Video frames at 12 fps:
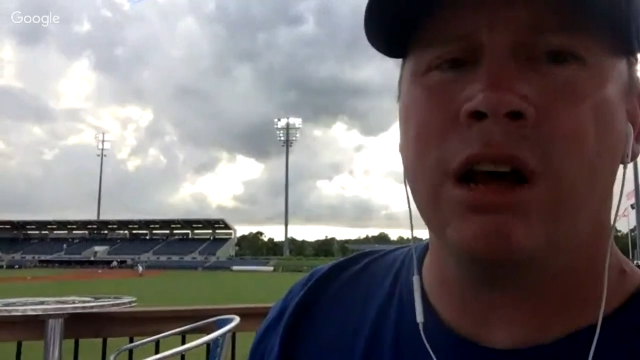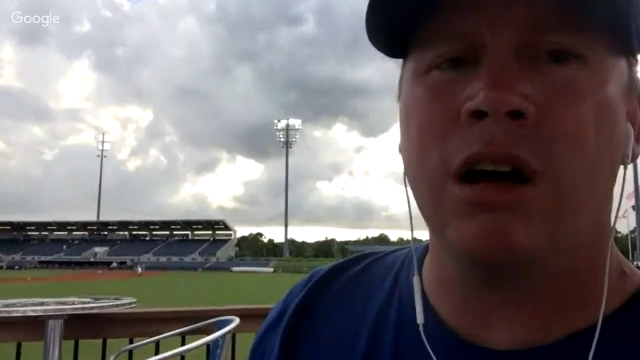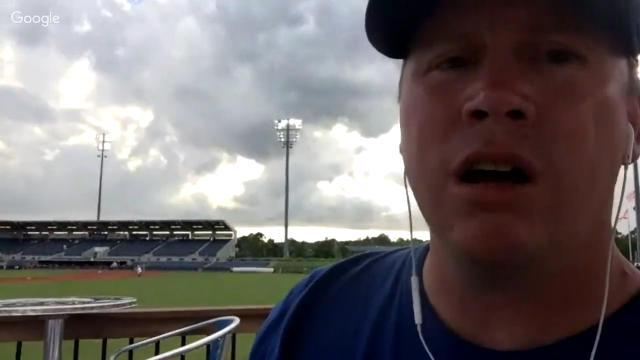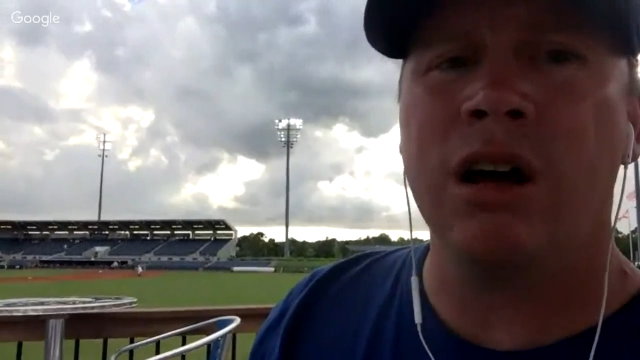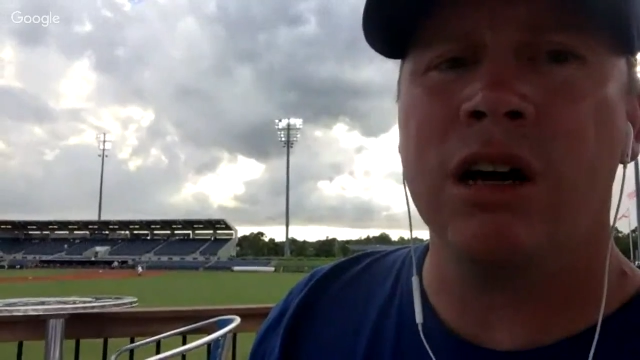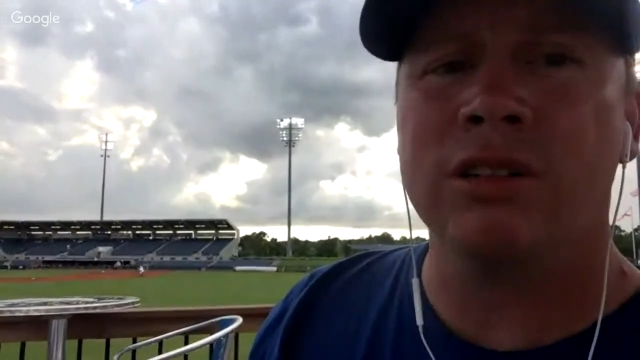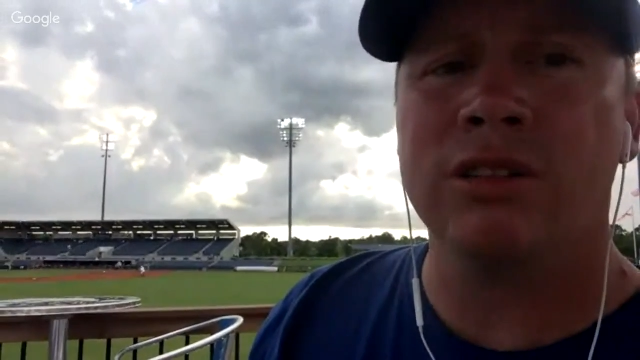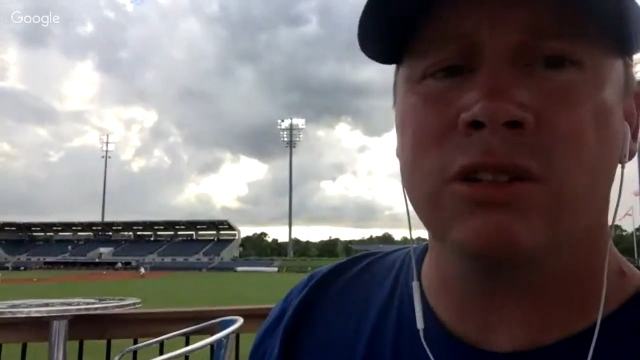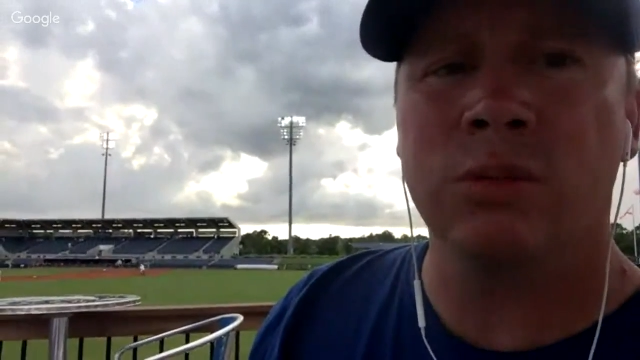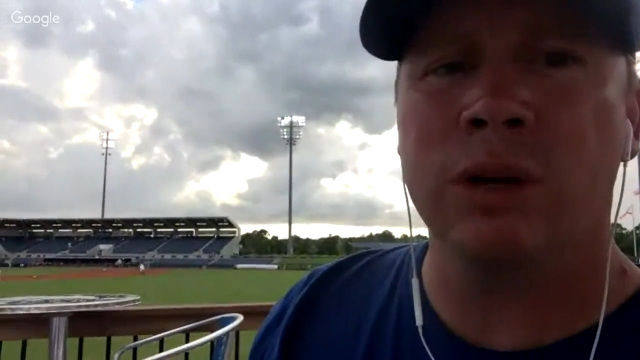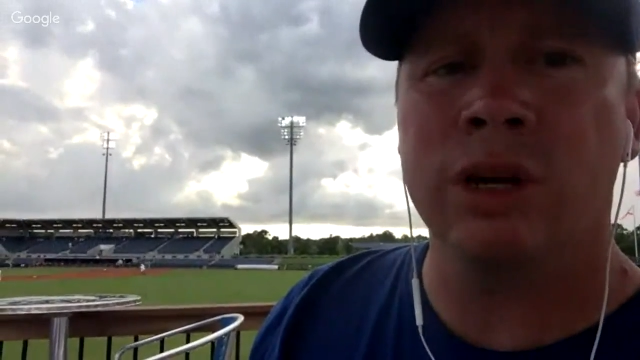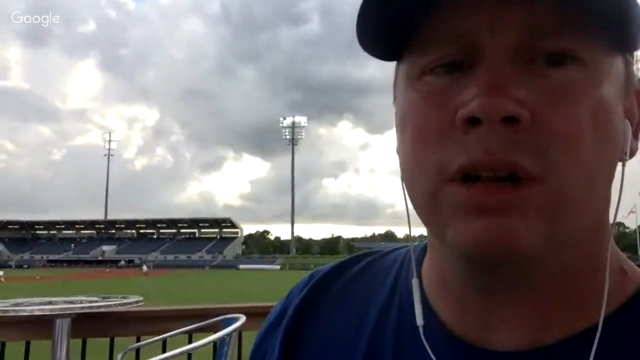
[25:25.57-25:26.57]
Hawks
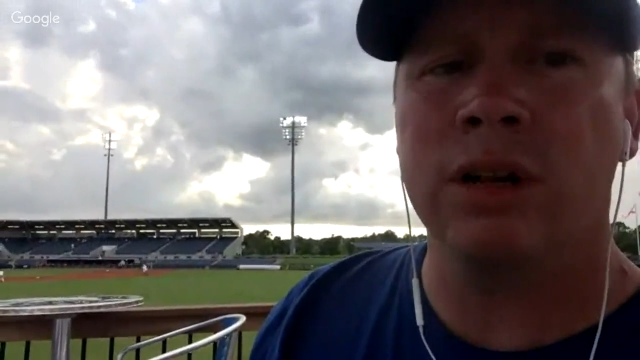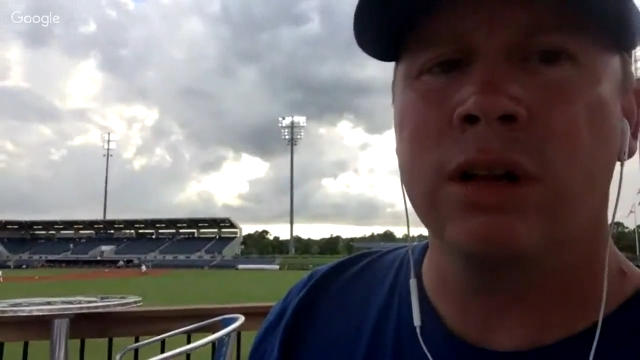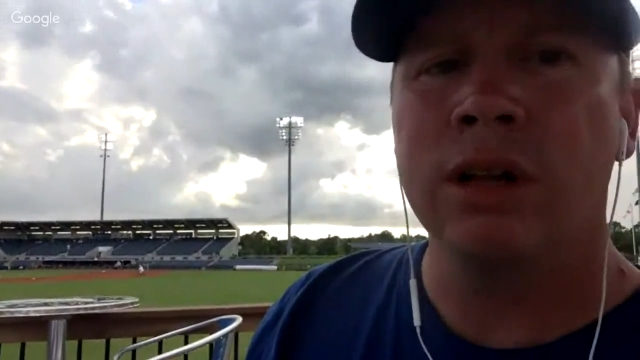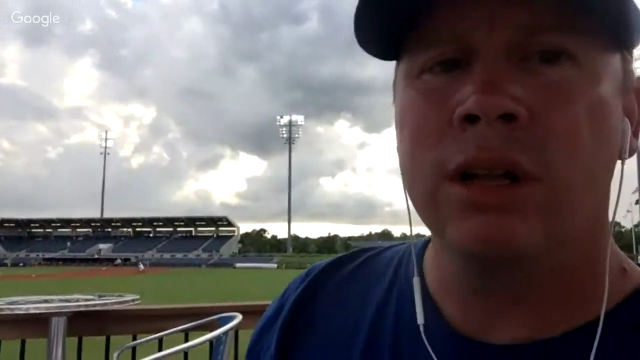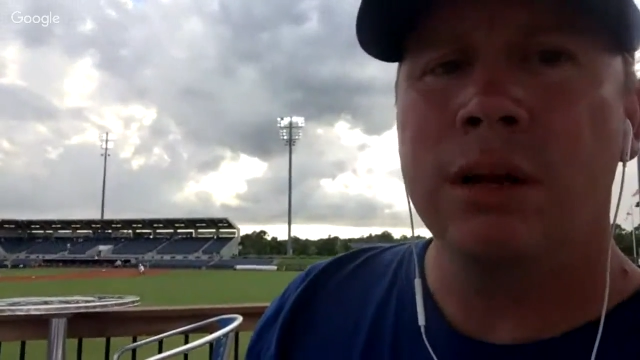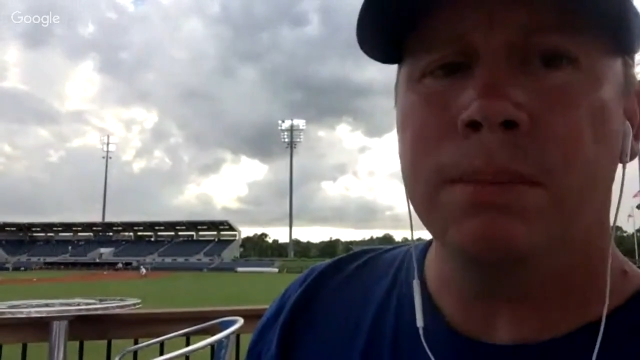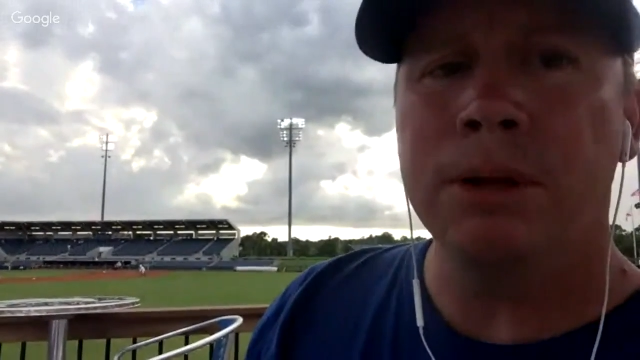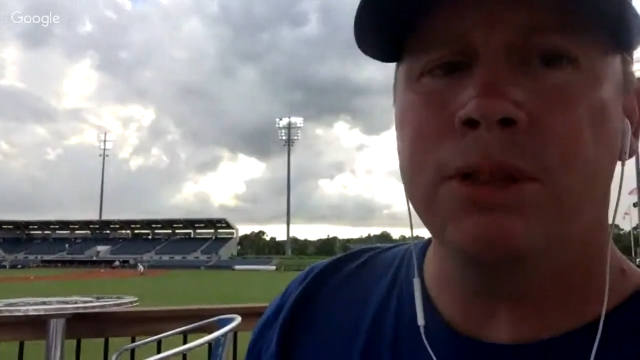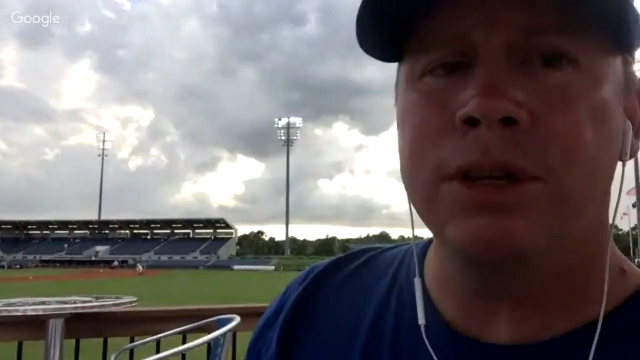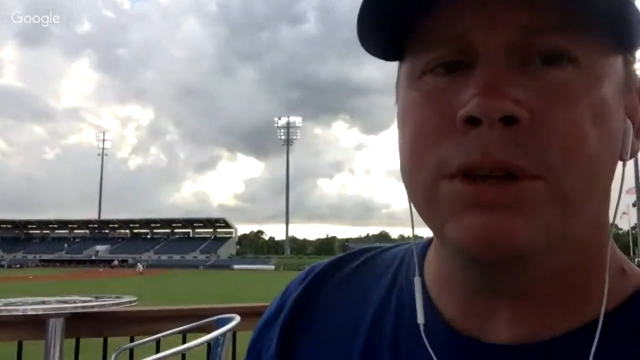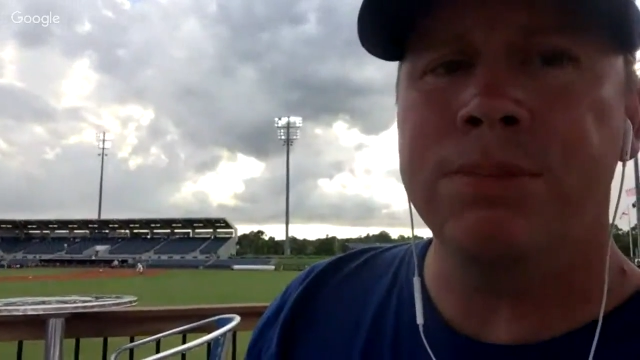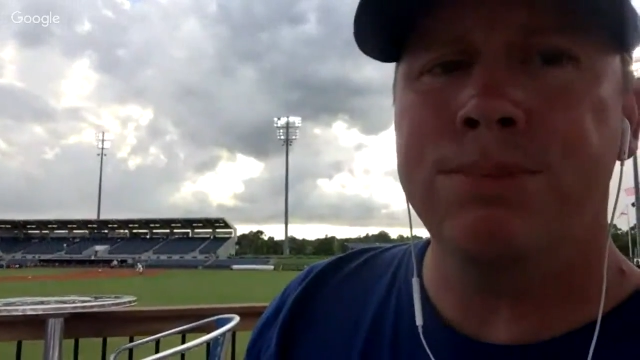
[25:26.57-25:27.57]
as well. But
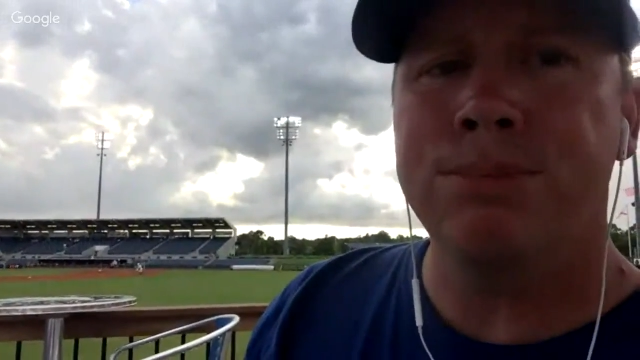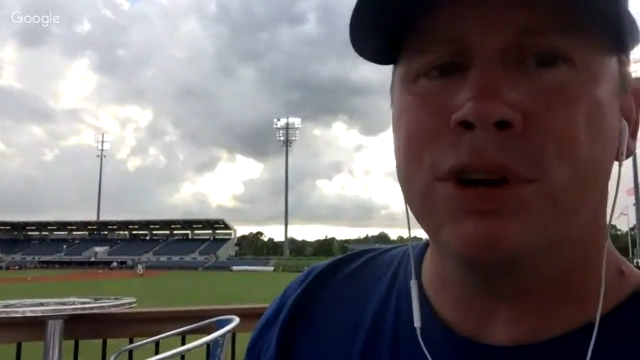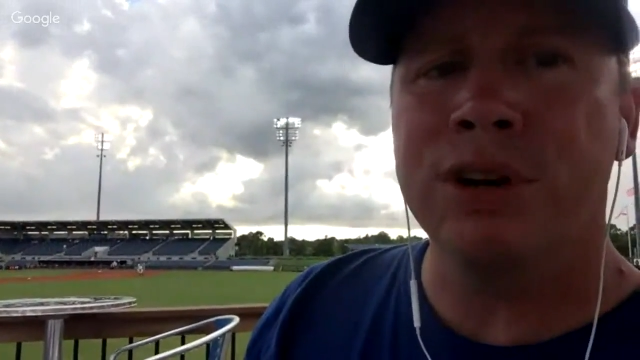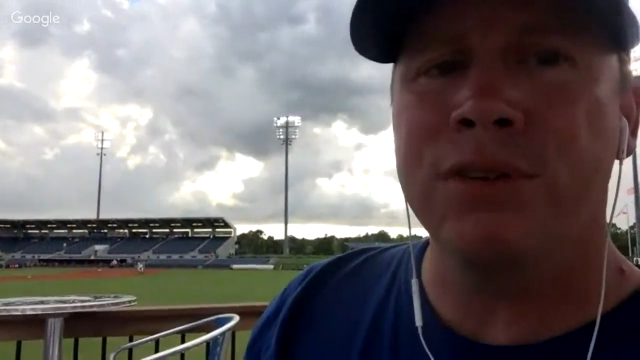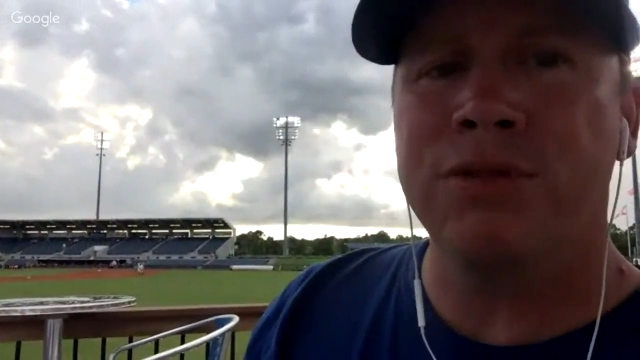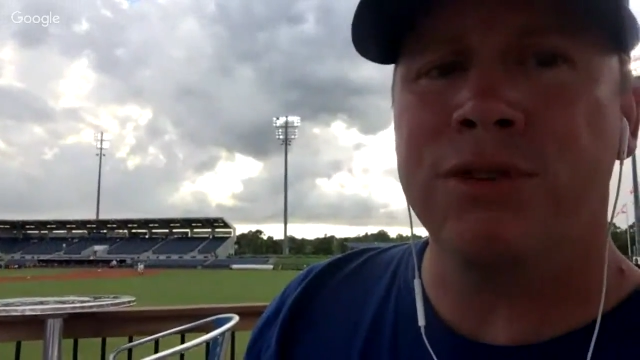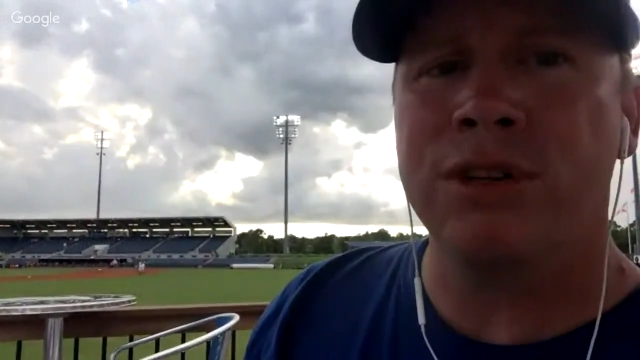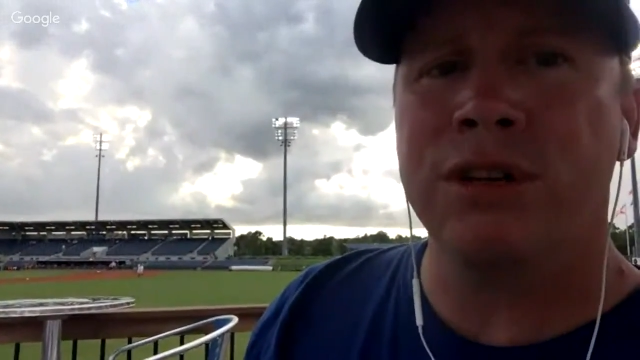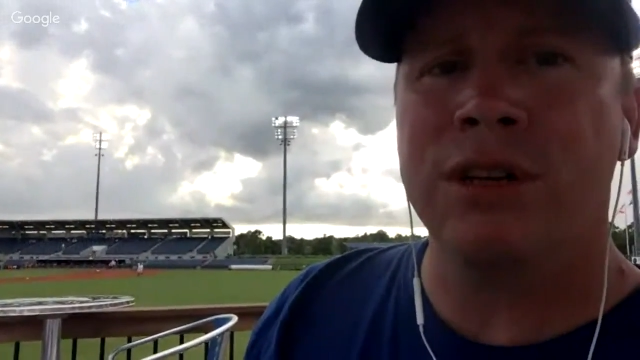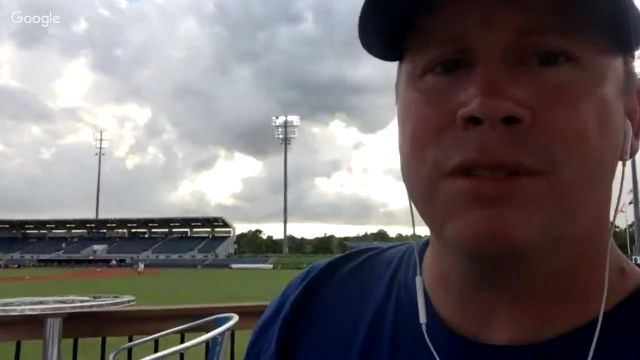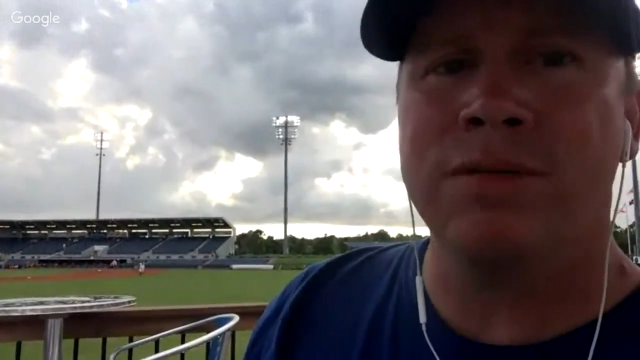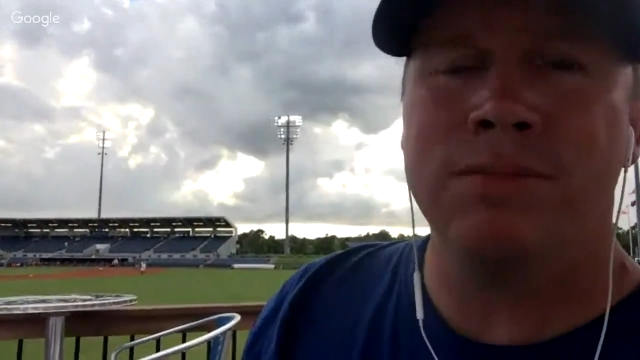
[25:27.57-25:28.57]
the Braves
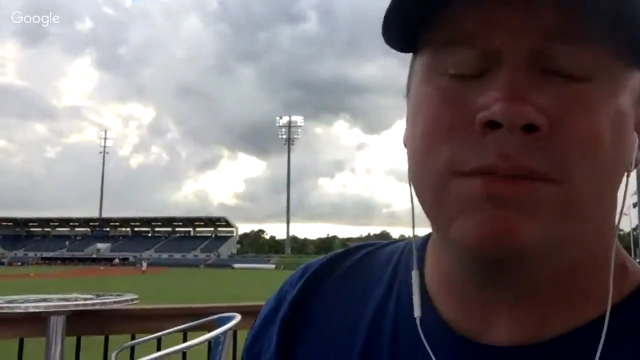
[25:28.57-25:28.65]
really,